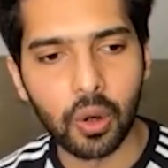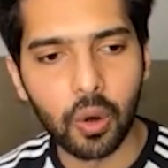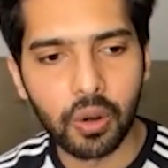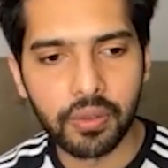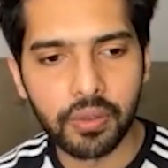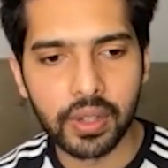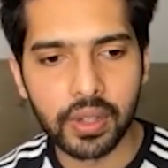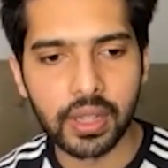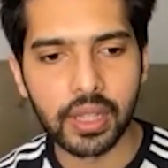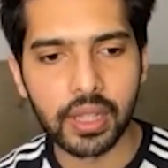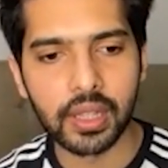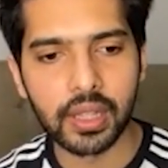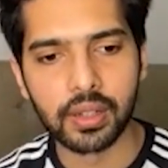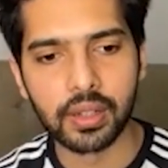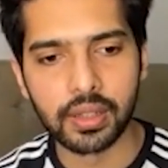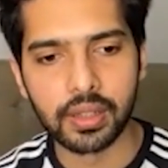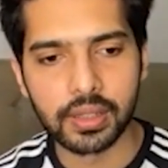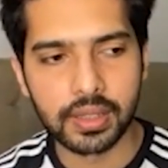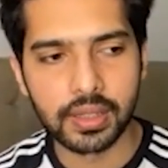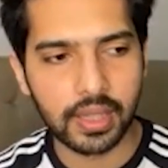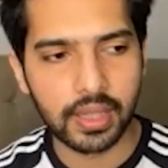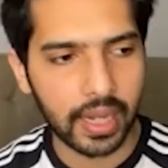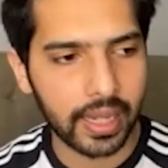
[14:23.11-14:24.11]
over the
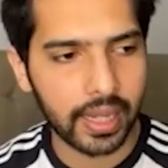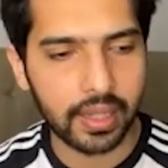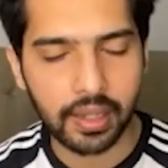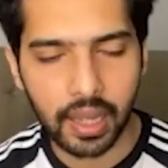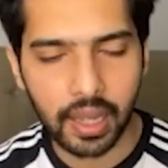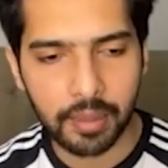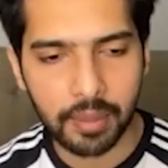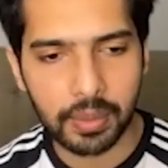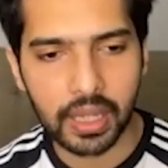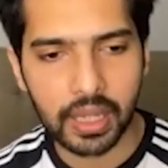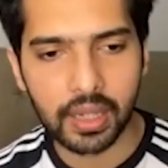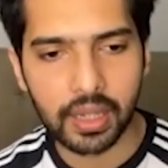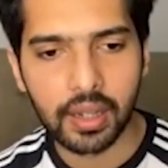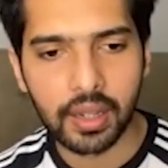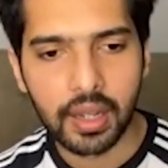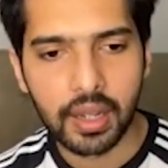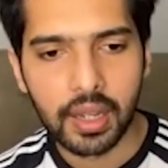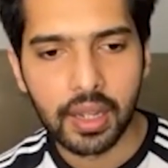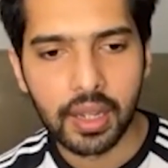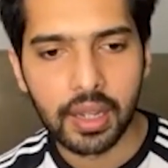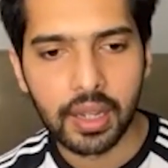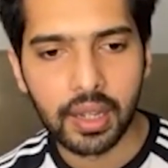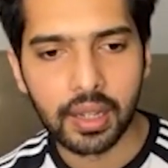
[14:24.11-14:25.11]
years, like, I mean,
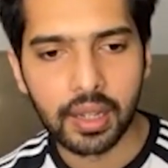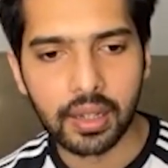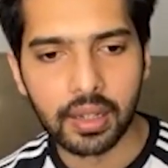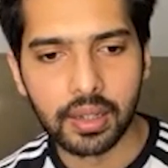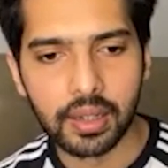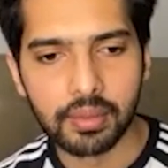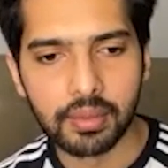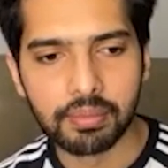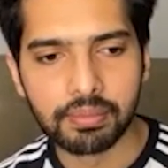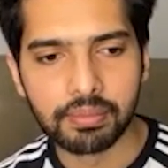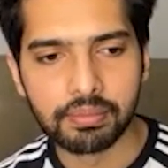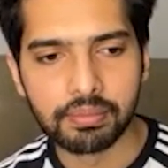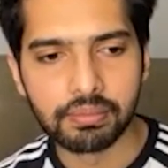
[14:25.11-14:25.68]
uh,